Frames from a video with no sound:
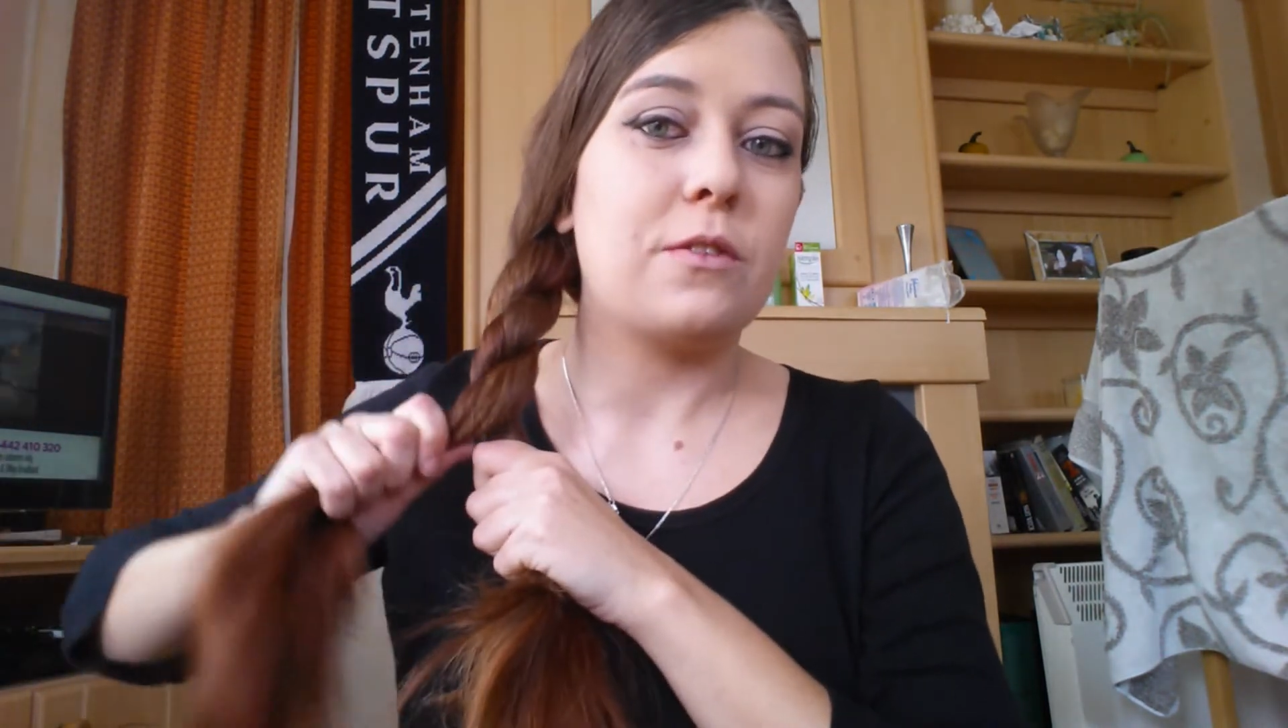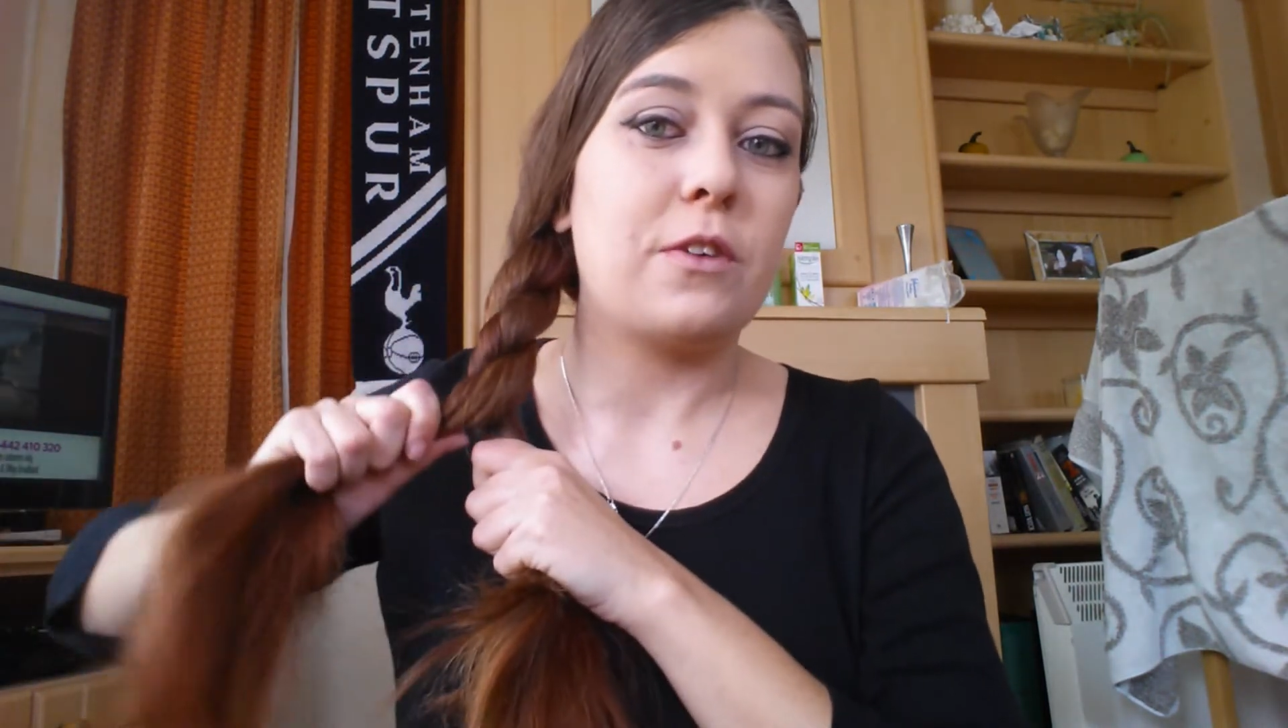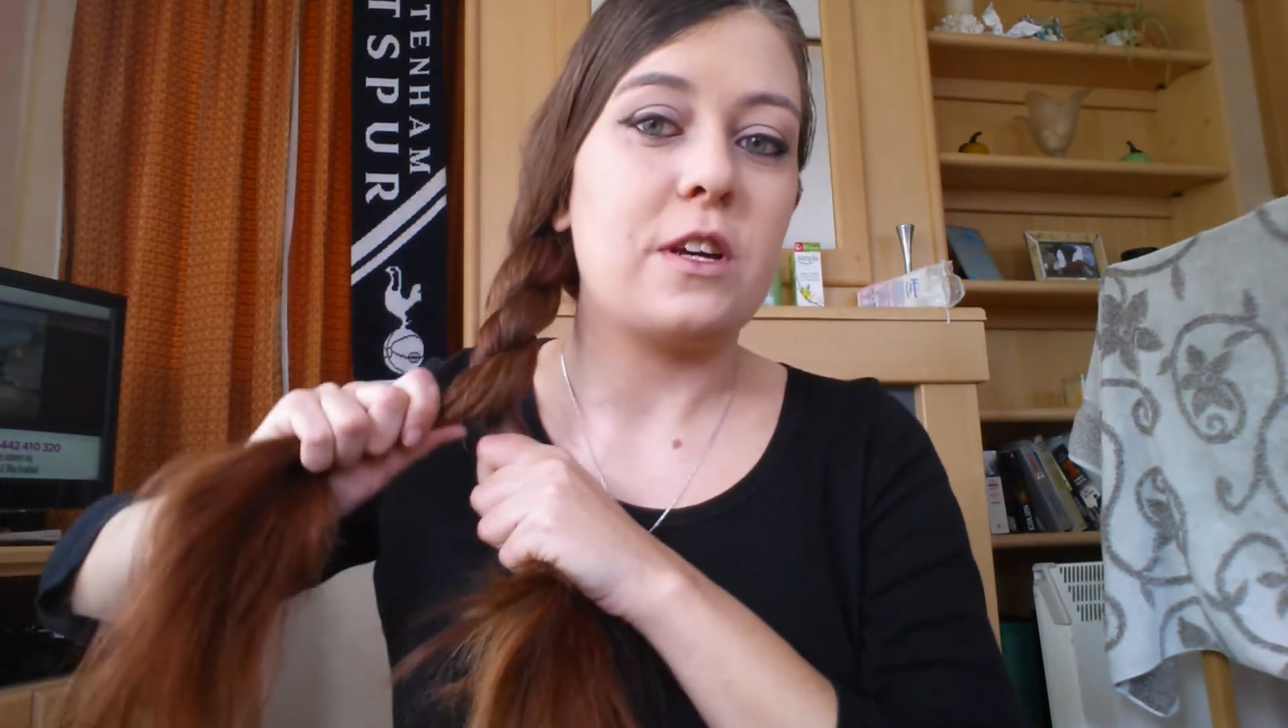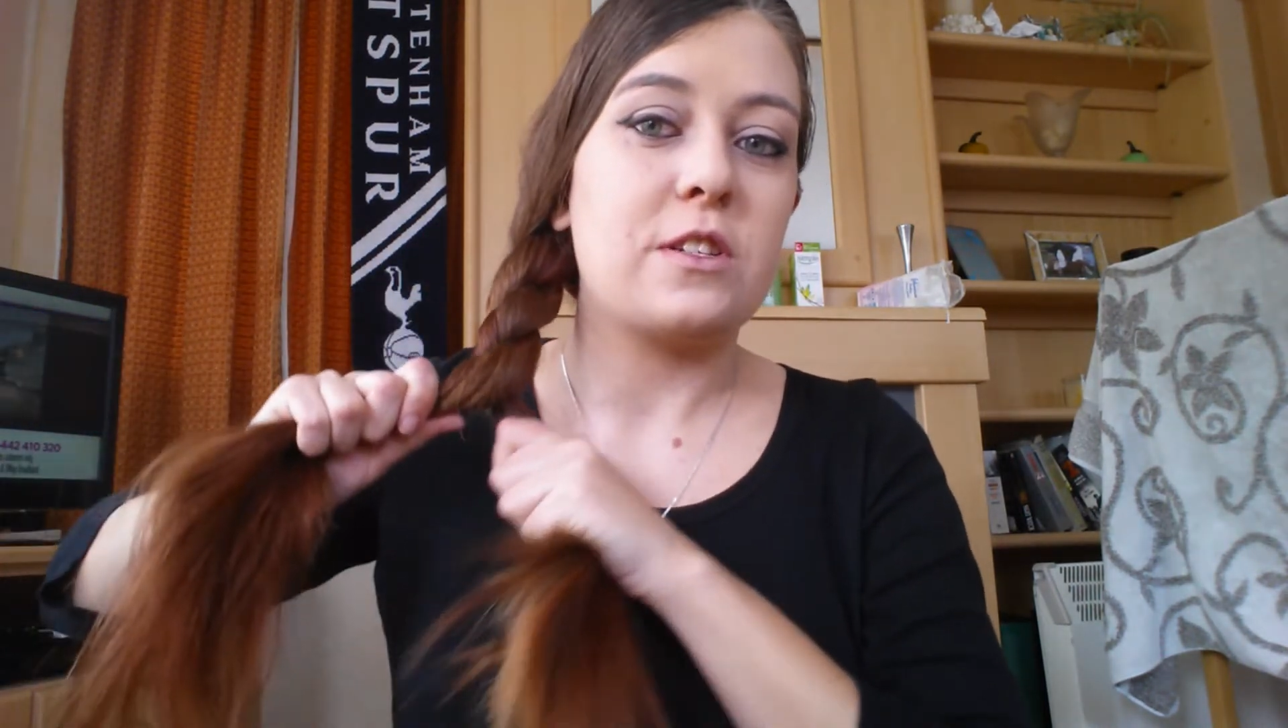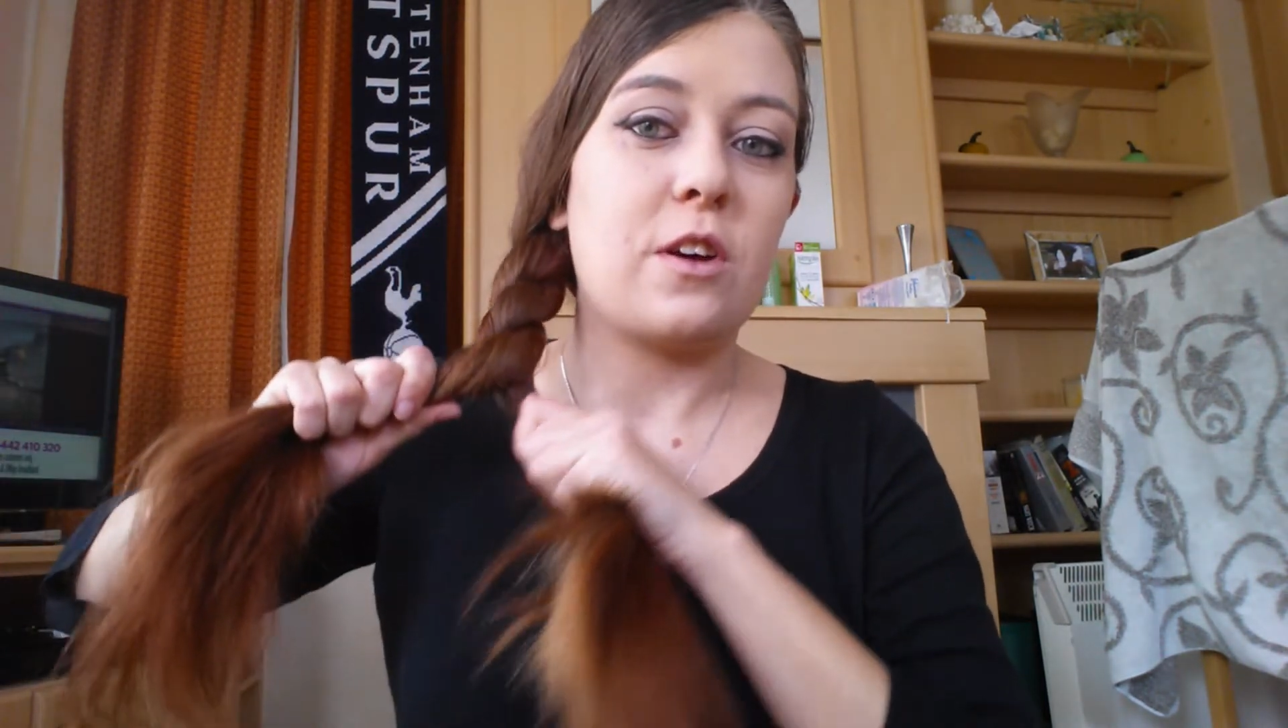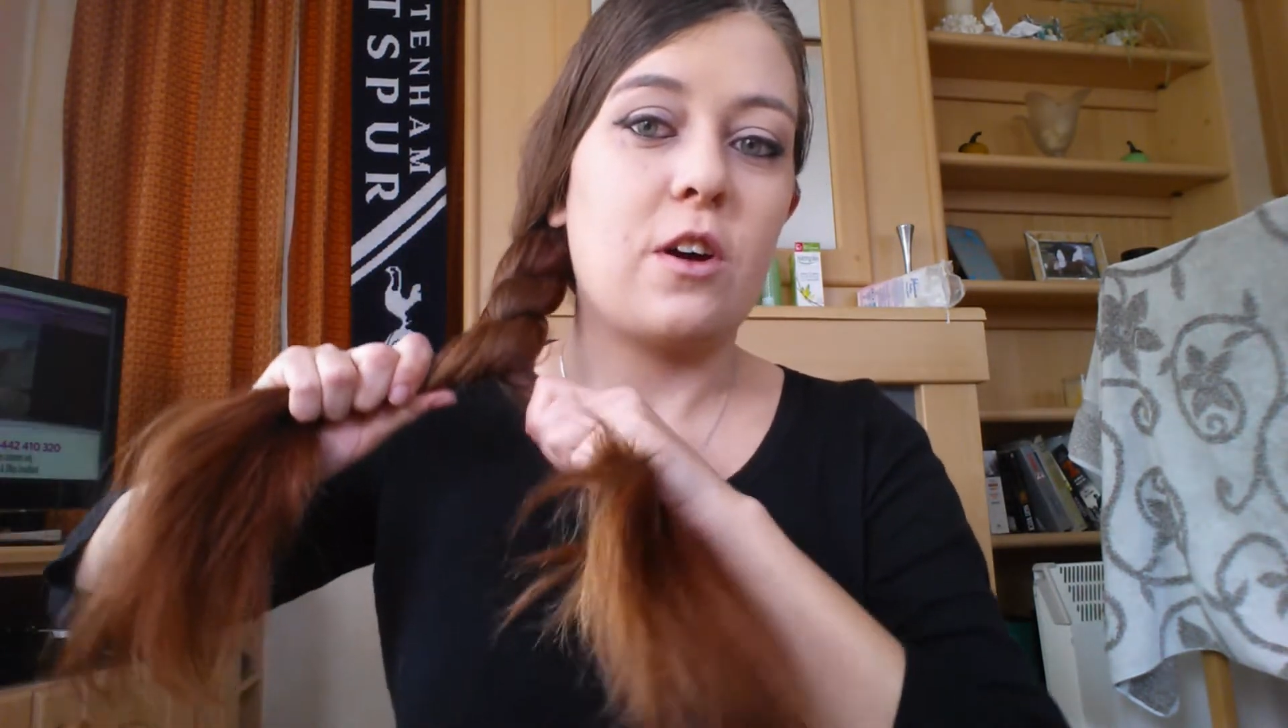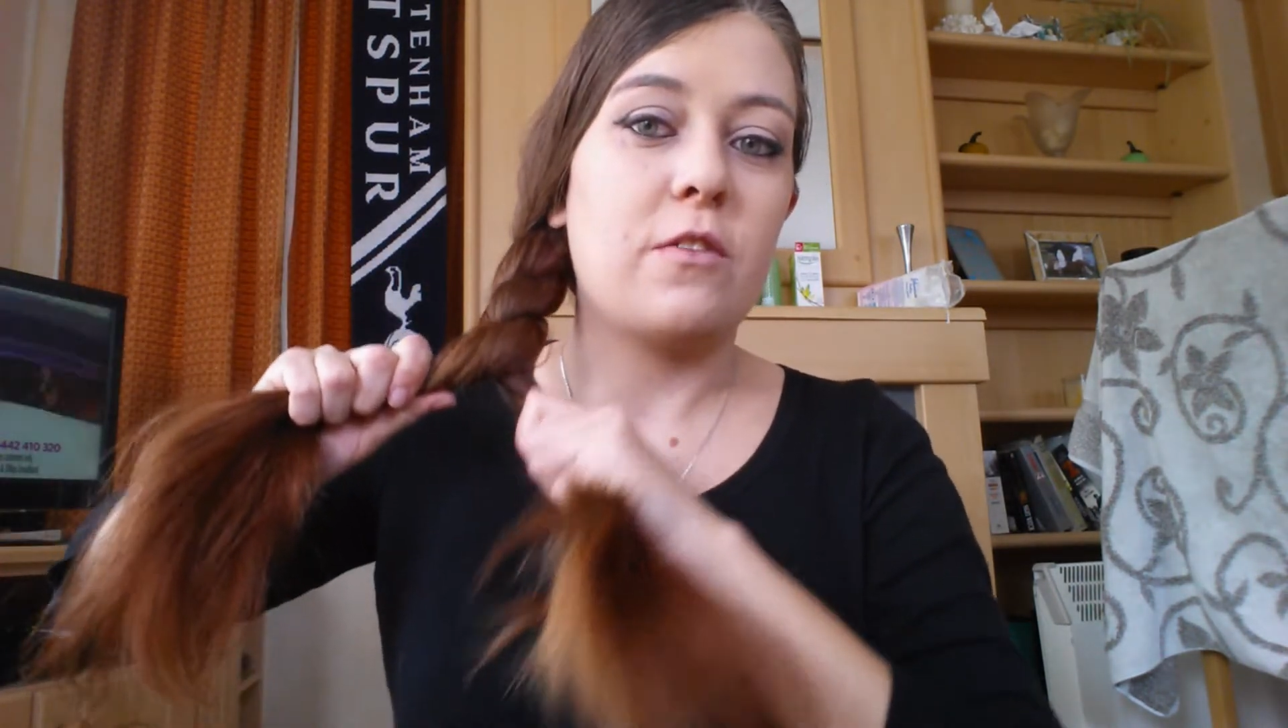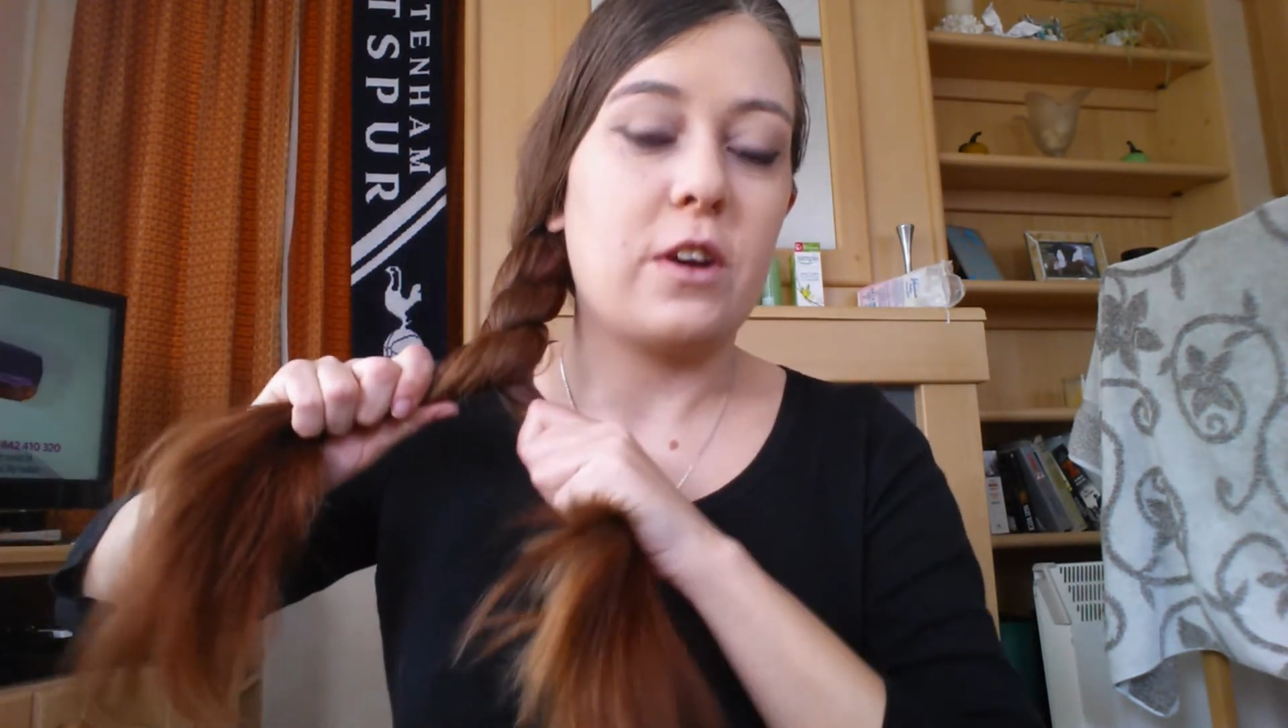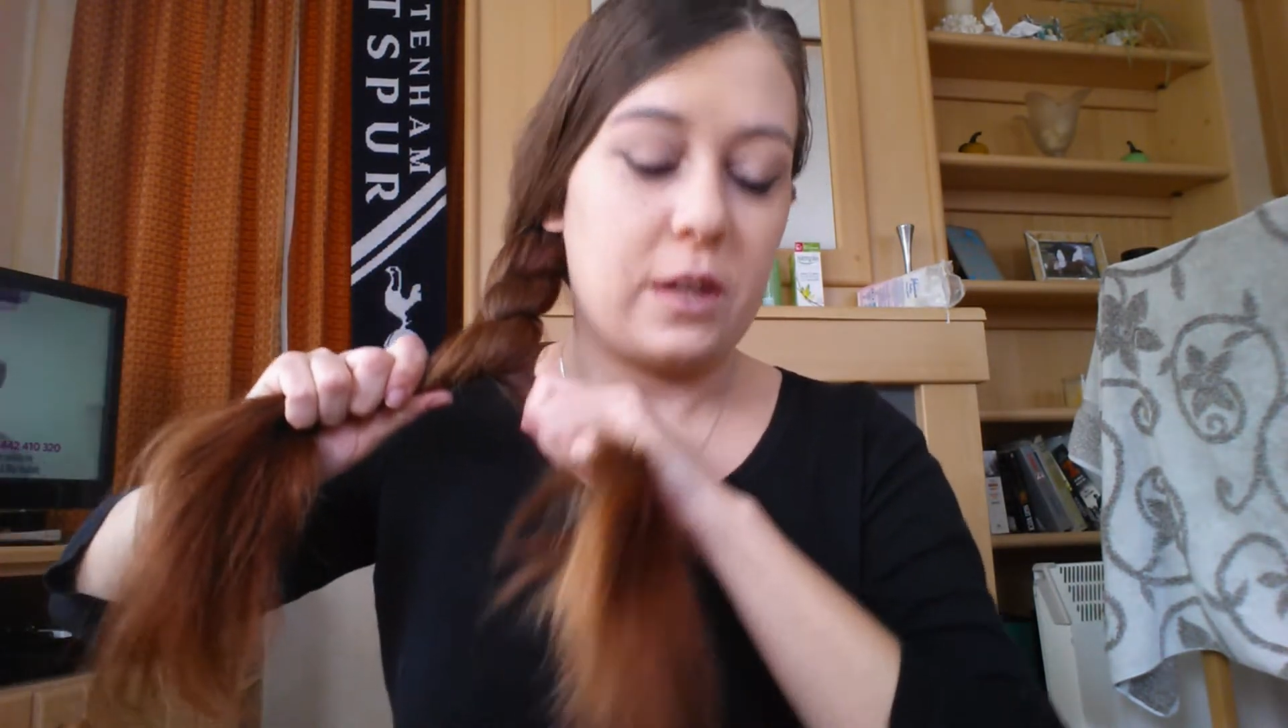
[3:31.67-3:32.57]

your face to over,